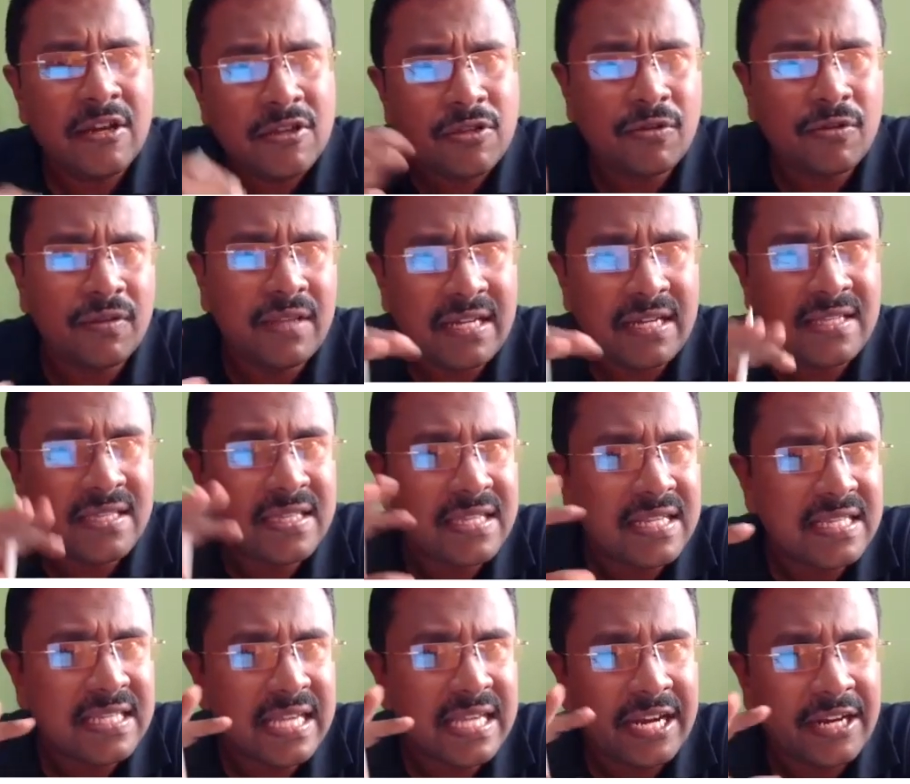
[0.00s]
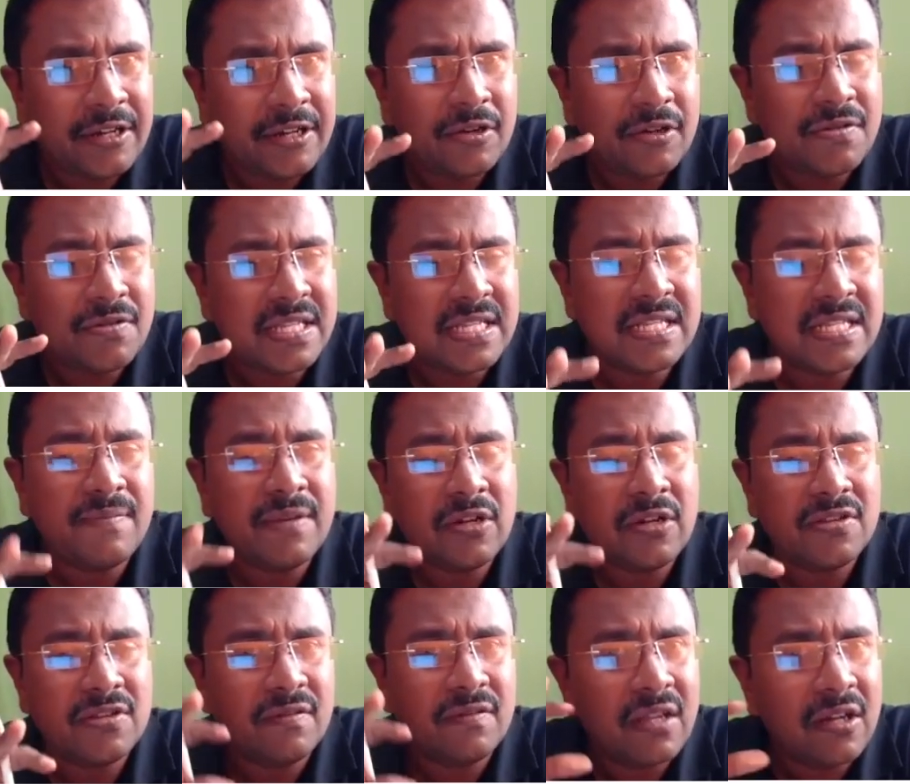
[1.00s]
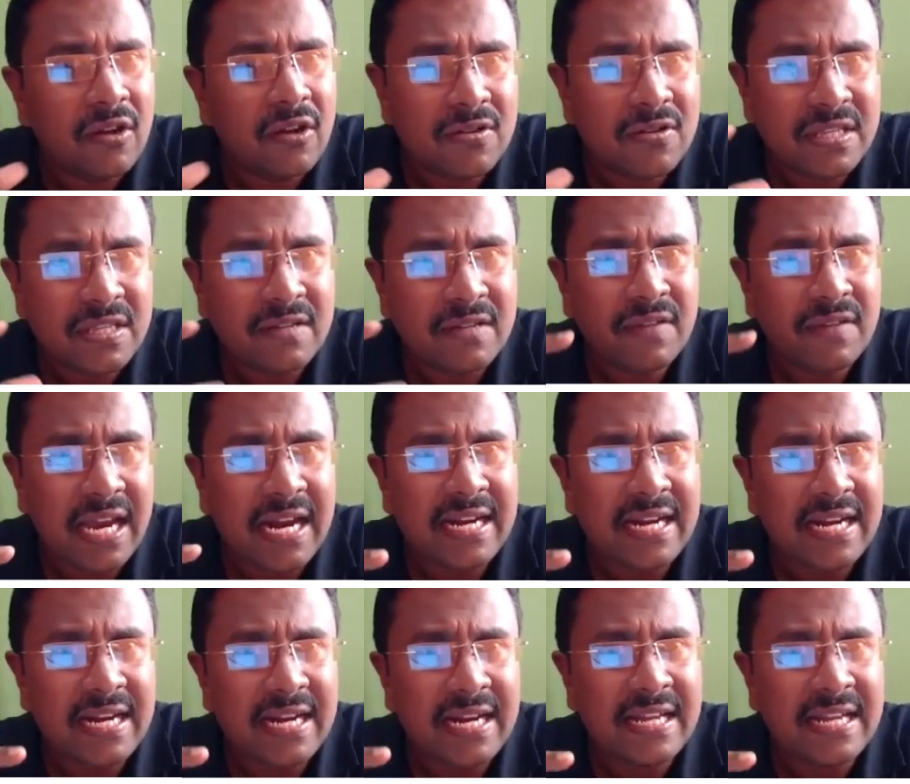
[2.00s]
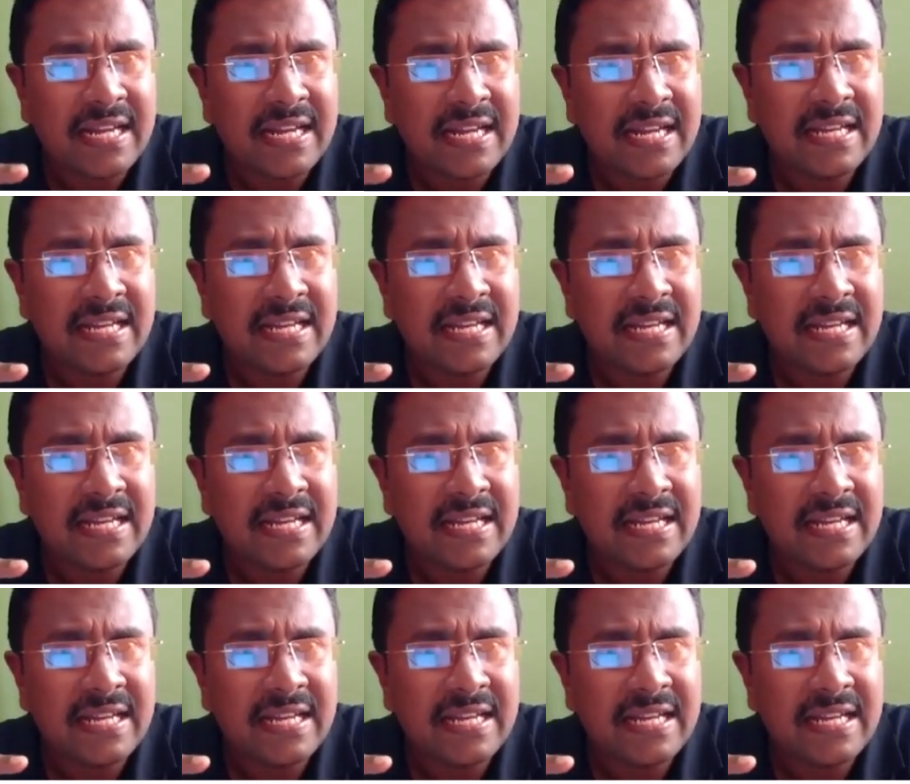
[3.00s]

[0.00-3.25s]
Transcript: So thus this entosis, because of the loss of cadarins